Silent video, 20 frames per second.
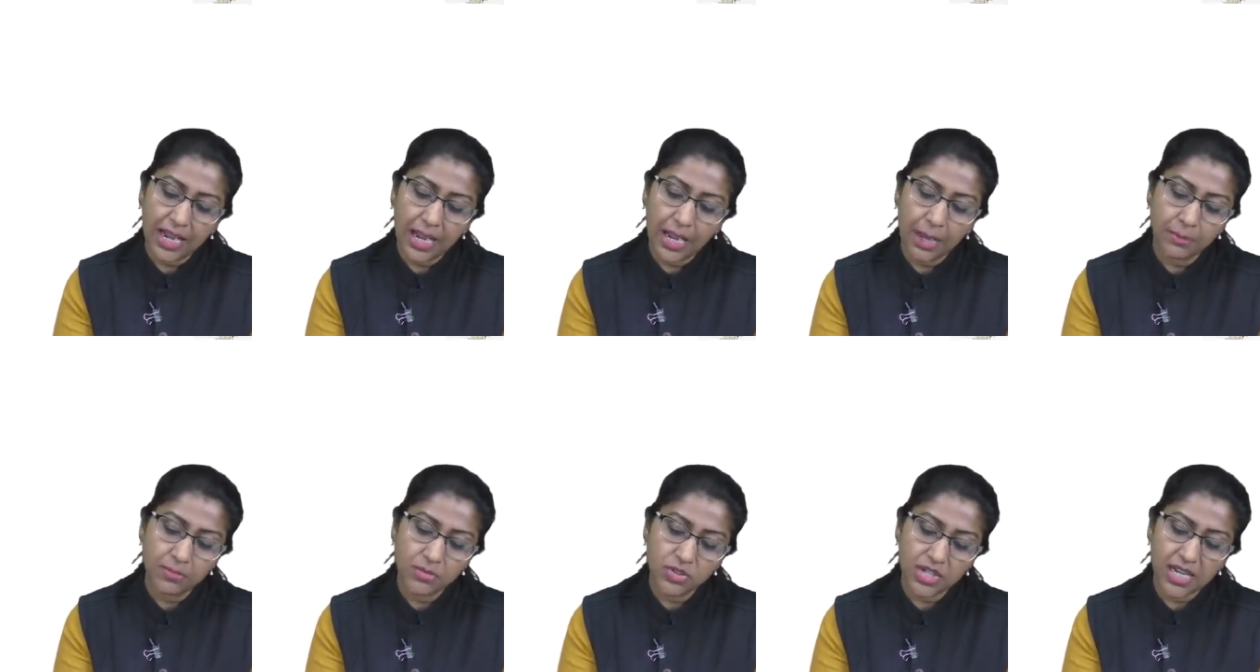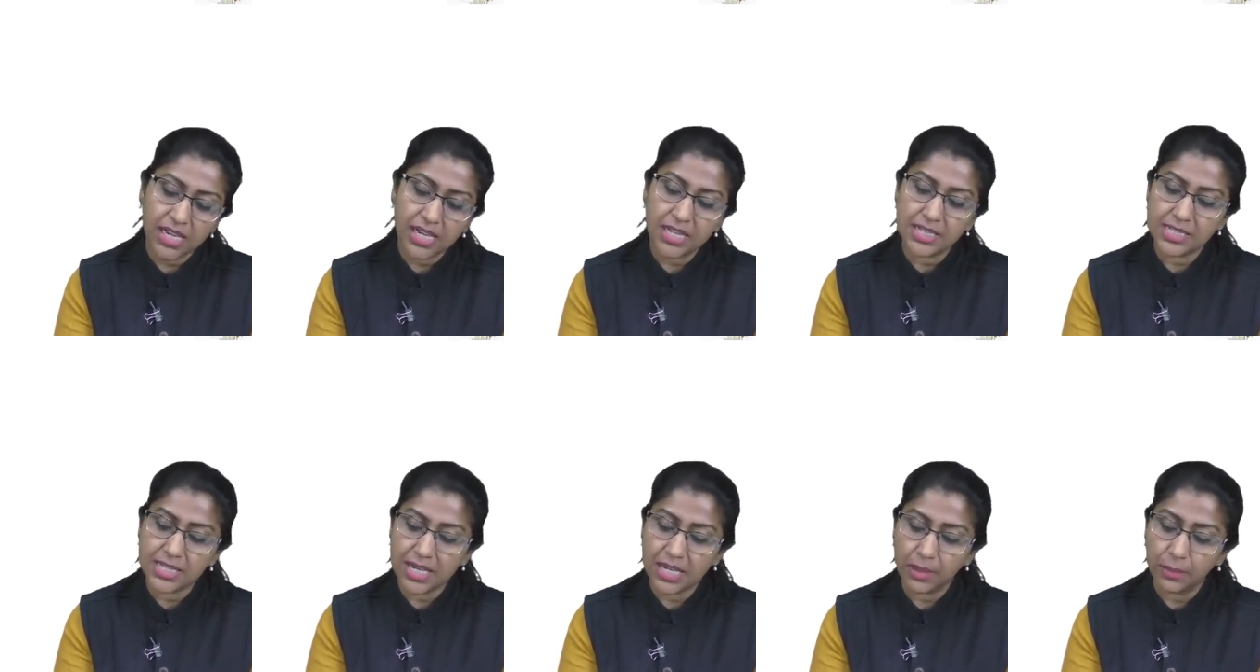mg
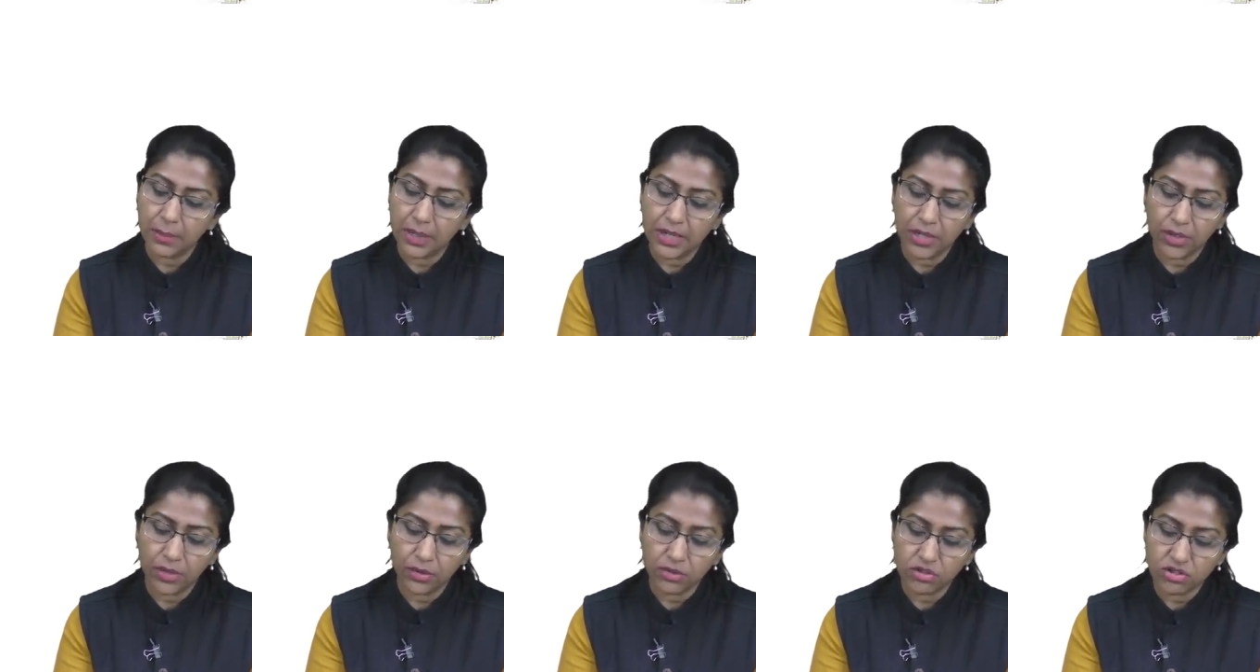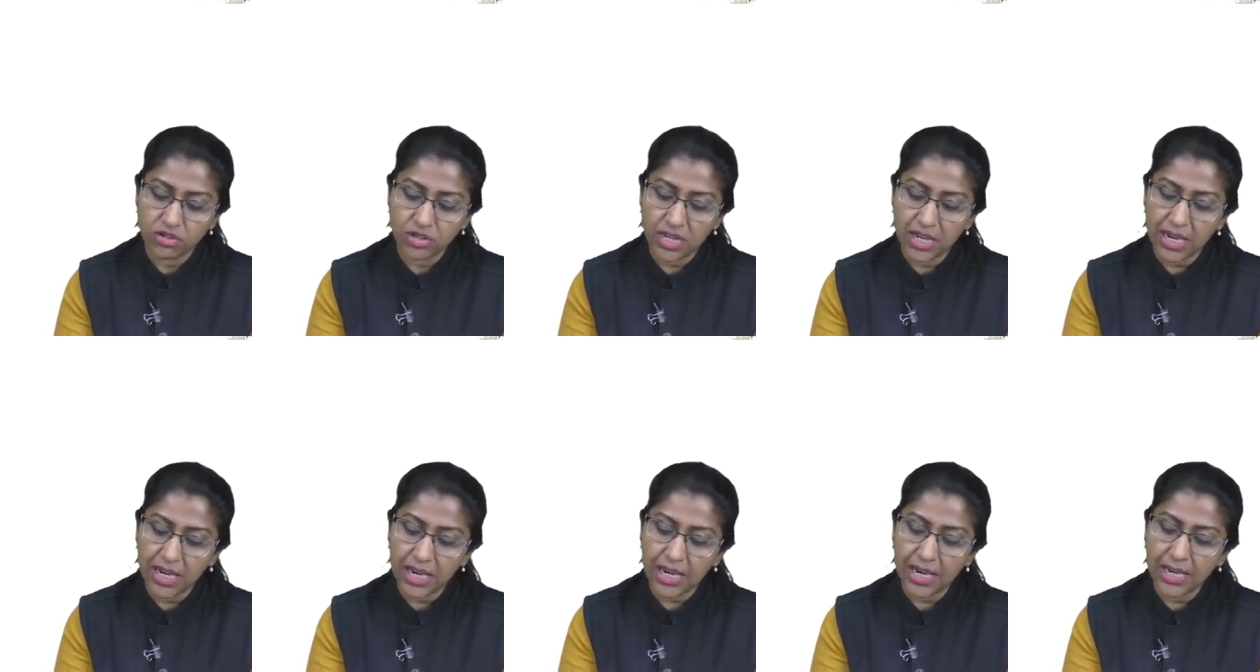is equal to
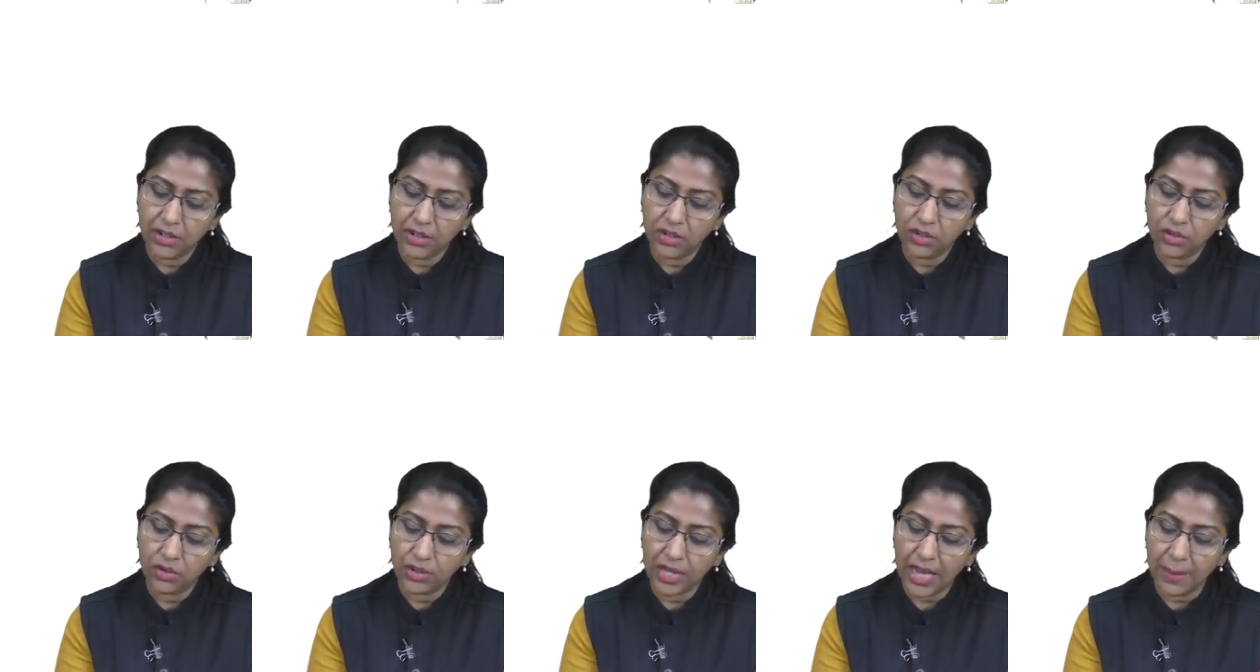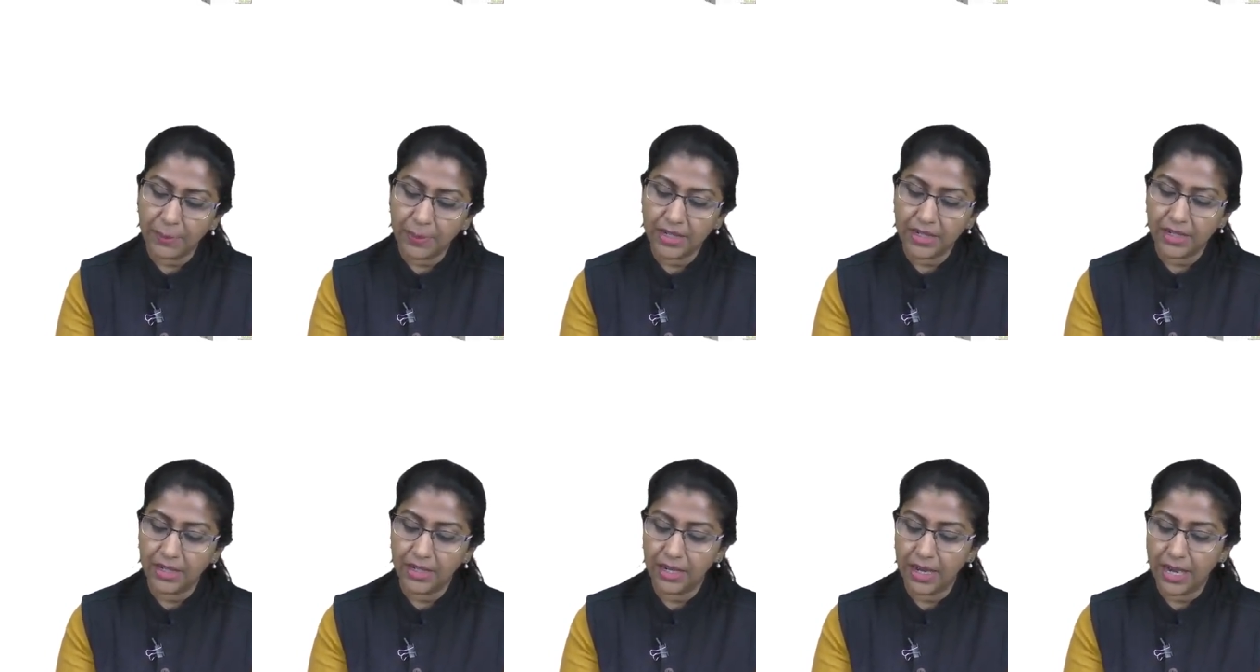g into
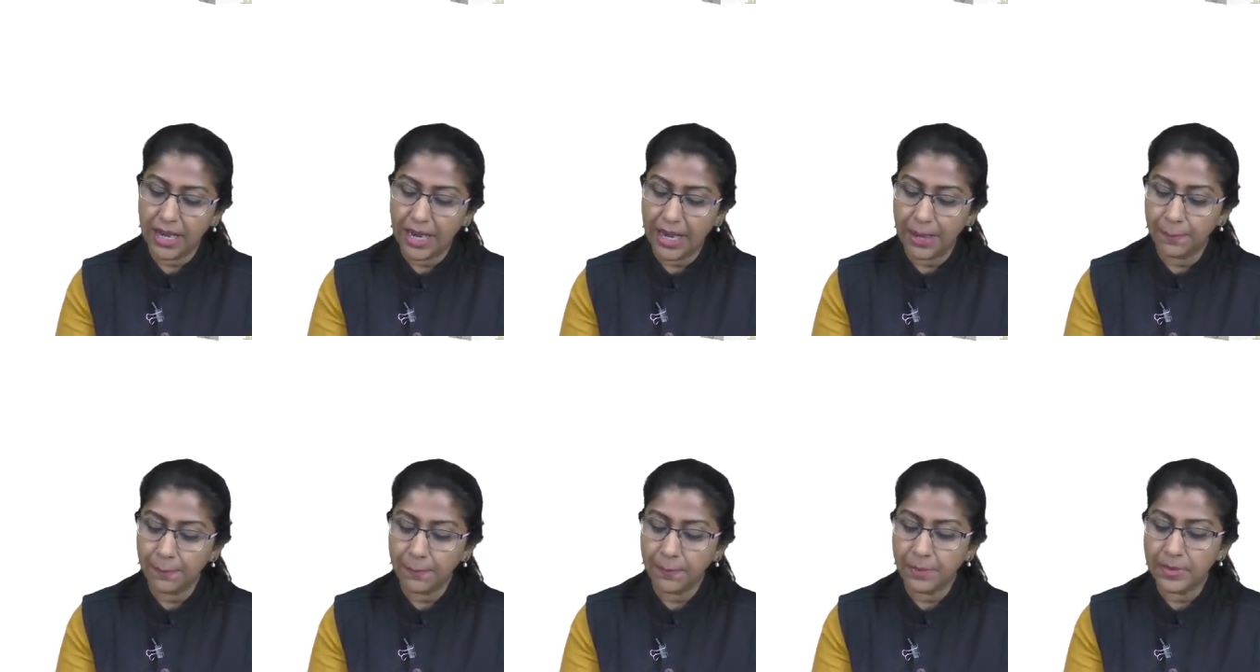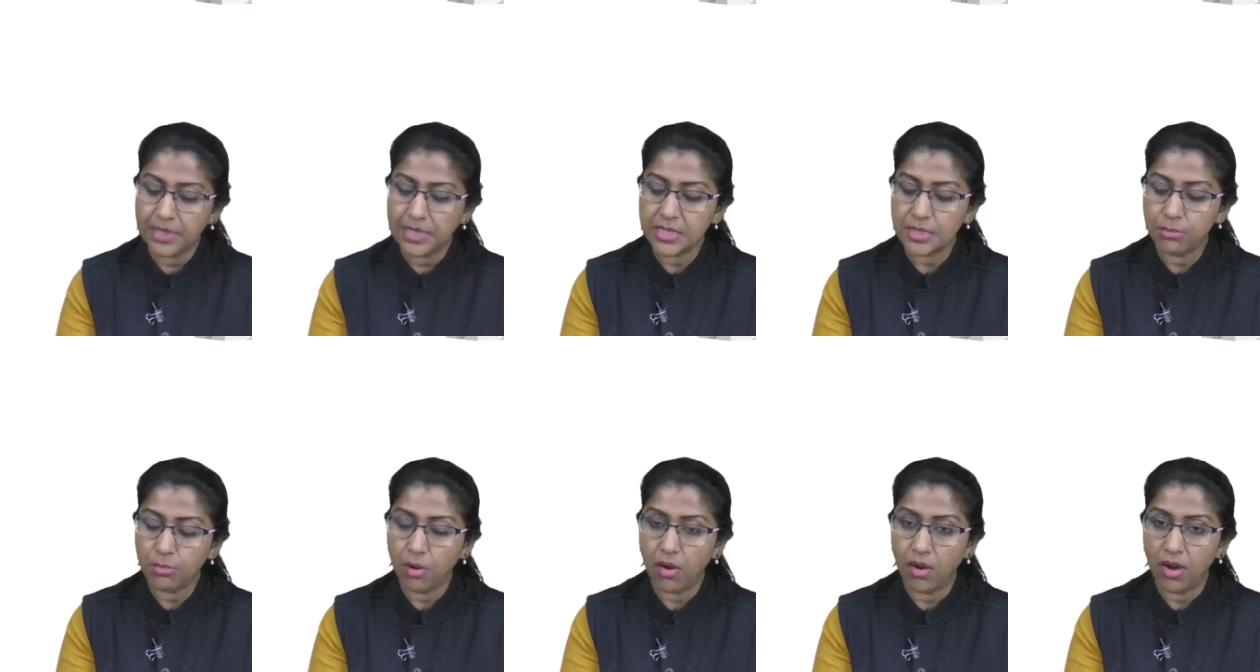capital M
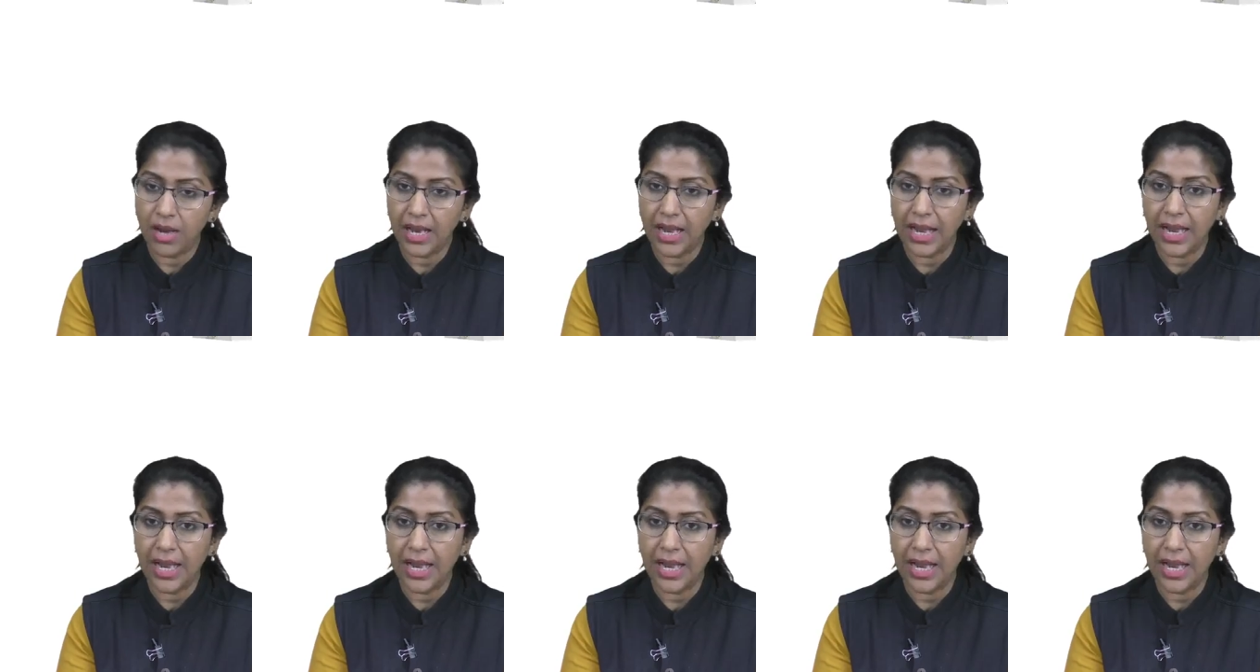small